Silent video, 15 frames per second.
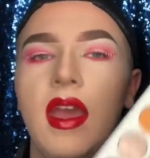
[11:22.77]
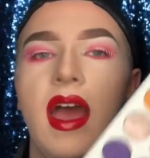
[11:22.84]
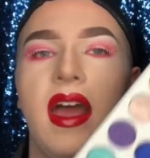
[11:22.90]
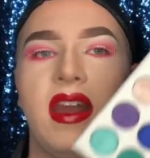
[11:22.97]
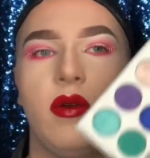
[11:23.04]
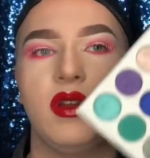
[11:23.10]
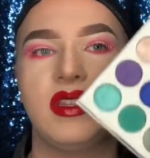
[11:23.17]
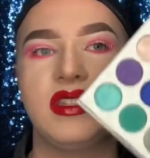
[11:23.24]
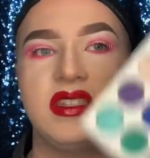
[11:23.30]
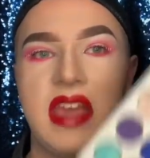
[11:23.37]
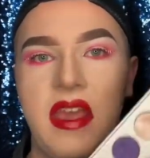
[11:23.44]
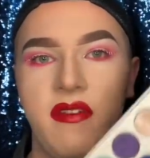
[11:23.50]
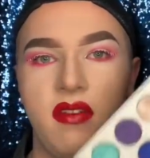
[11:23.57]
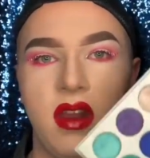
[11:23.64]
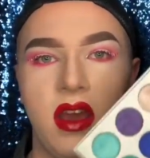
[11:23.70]
and I would
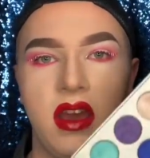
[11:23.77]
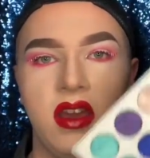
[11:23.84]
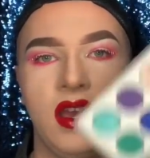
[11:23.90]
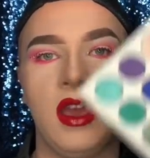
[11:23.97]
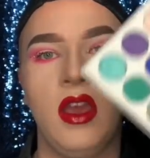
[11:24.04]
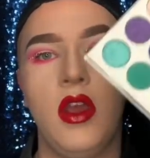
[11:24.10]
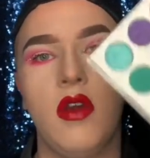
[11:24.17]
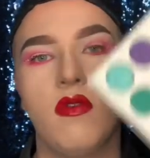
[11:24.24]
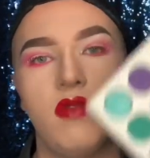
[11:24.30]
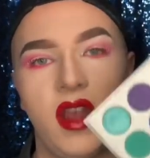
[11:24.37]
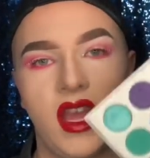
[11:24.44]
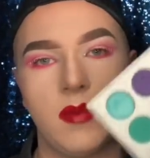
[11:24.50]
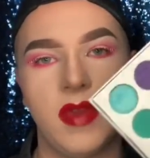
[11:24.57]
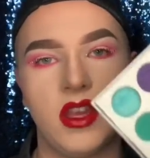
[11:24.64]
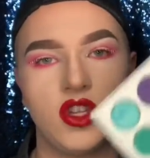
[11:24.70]
definitely
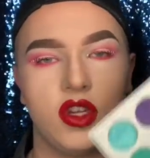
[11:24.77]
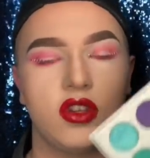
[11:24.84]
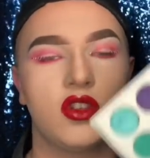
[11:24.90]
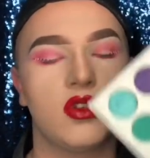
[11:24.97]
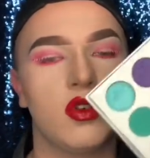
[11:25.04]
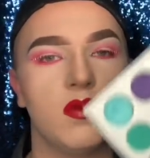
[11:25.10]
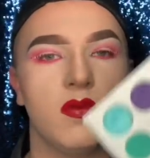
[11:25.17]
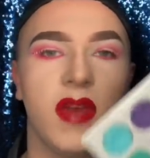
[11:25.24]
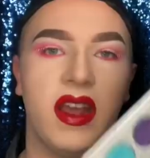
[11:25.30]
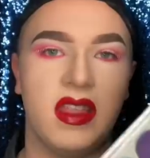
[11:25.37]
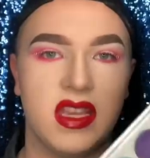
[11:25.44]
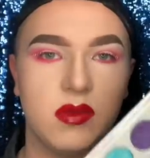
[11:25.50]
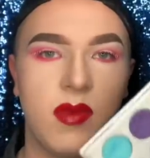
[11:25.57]
recommend you to go and buy this